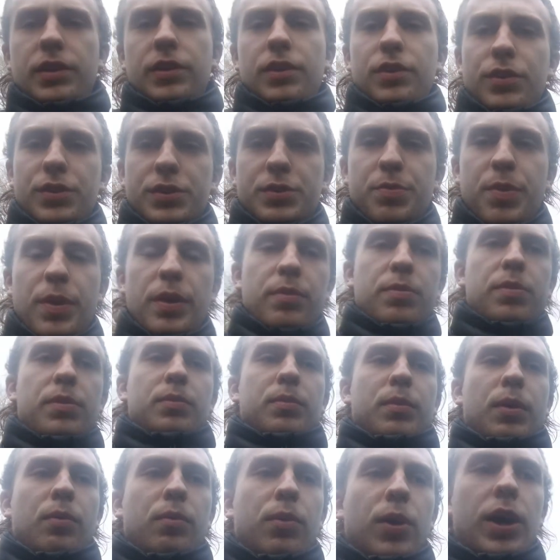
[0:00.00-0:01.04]
lots of people
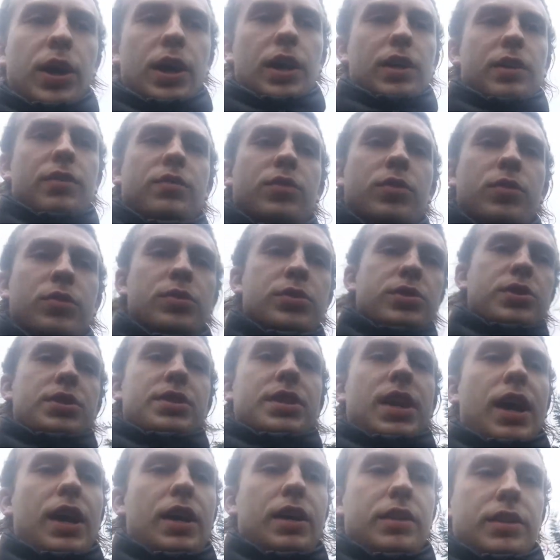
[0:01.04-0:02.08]
at my work have all
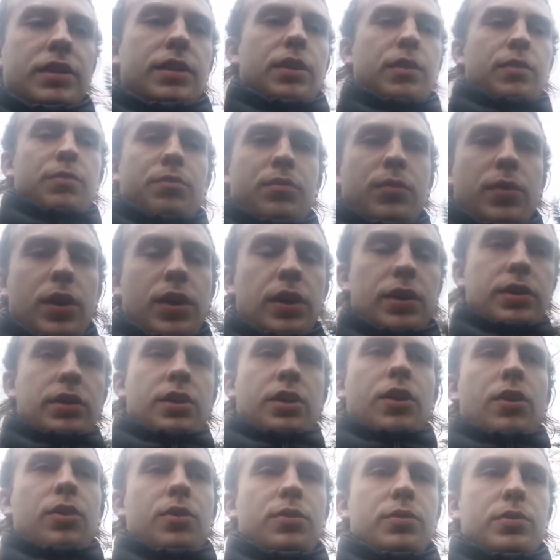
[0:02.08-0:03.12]
just had like
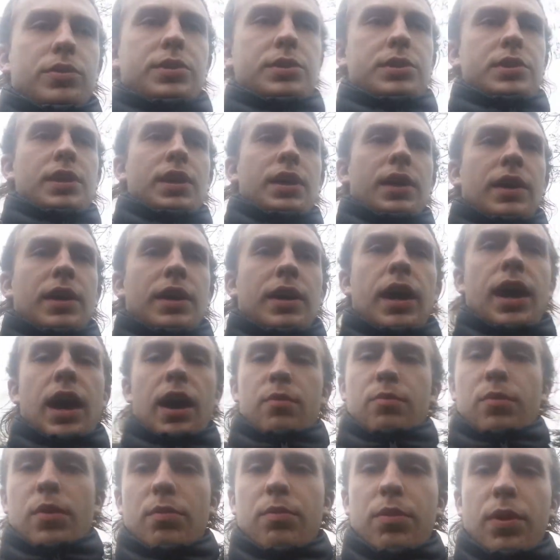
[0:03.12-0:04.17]
colds,
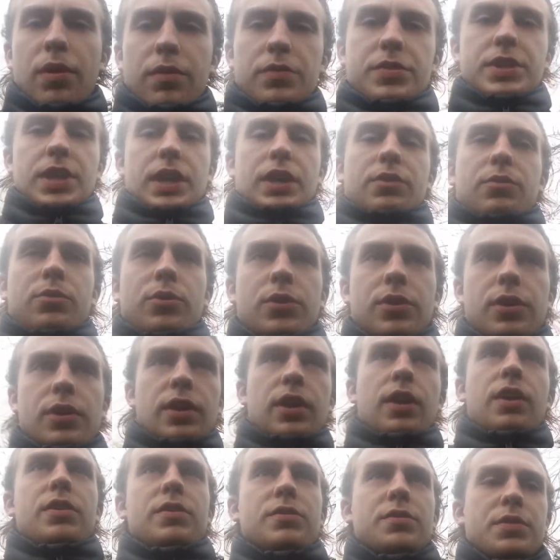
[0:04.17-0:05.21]
and my brother's had one and
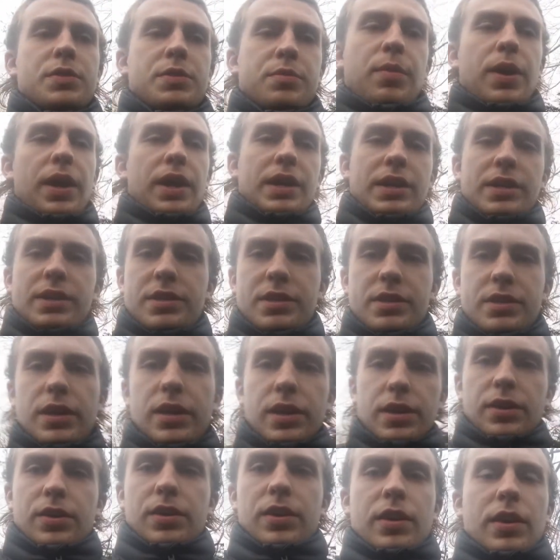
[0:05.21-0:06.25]
loads of his mates.
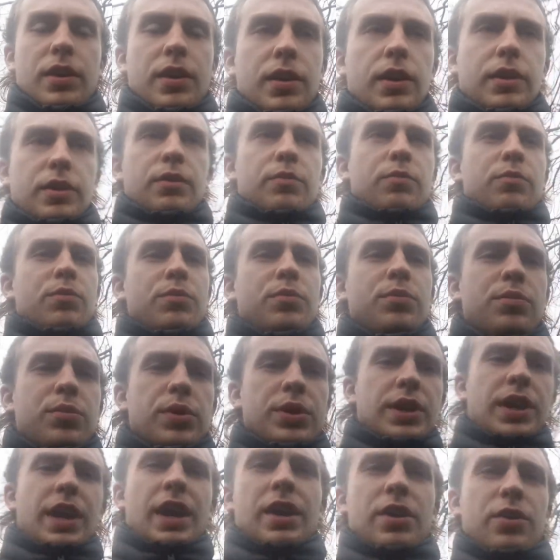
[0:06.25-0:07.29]
So,
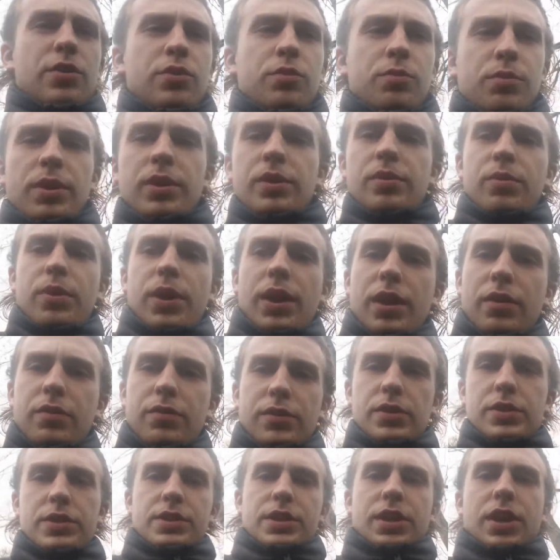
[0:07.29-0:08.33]
but yeah, normally
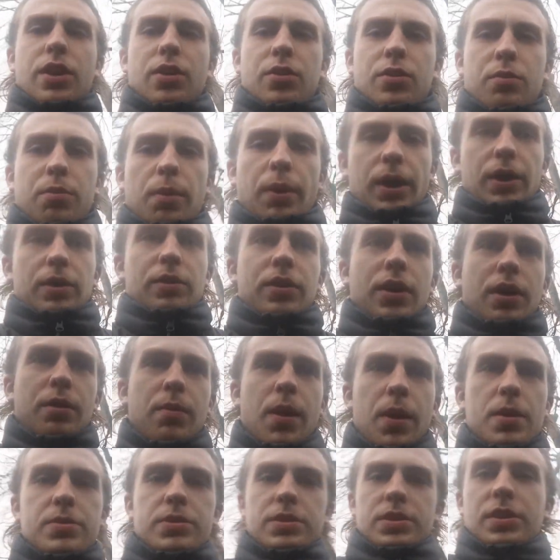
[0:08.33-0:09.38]
whenever there's a cold about, I'm
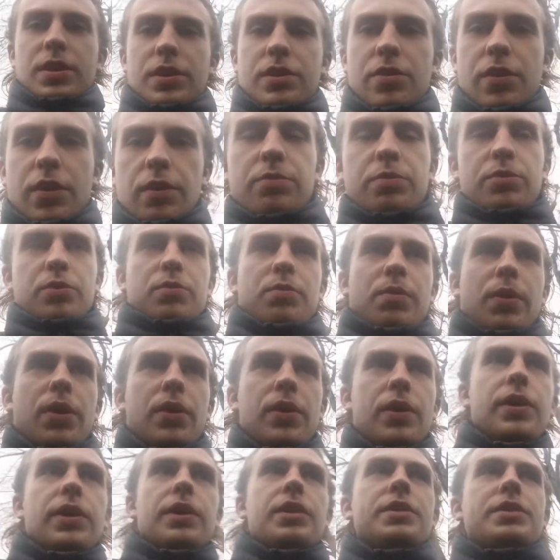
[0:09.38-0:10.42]
absolutely crippled
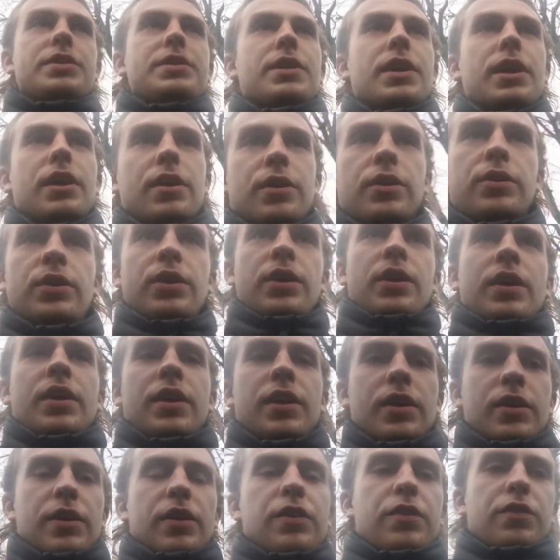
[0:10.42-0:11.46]
by it. So
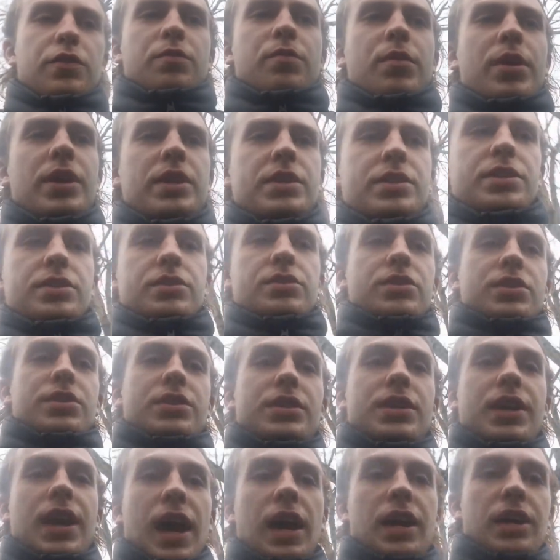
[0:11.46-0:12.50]
for me to
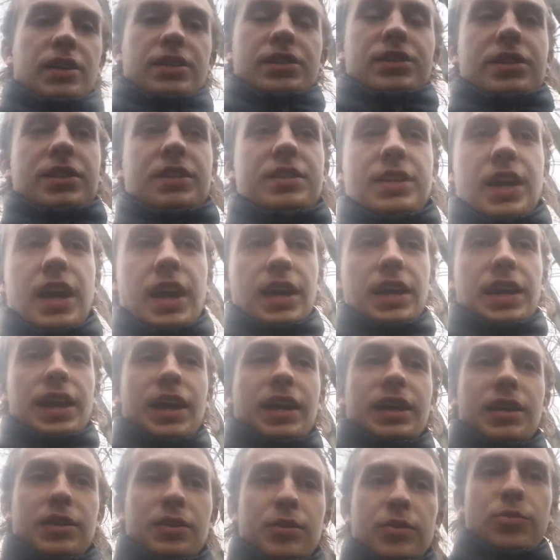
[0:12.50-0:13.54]
just catch the tail
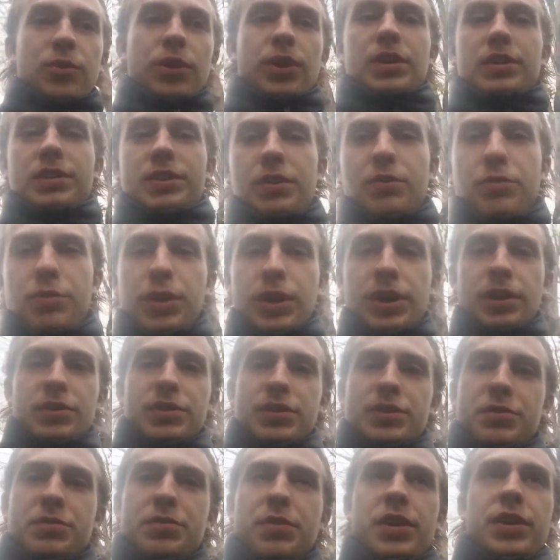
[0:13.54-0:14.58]
end, whereas everyone
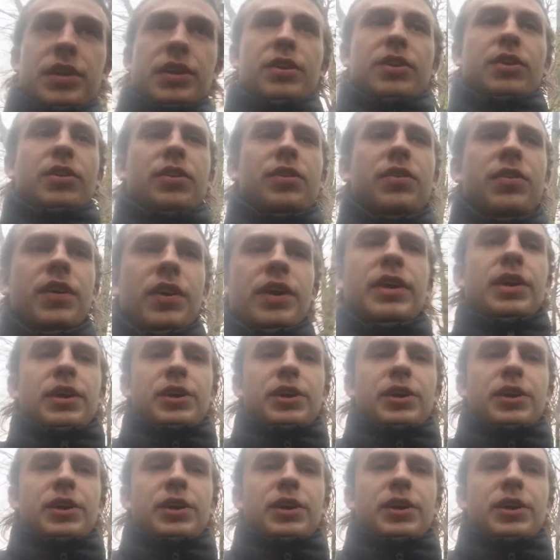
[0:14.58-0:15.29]
else is written off,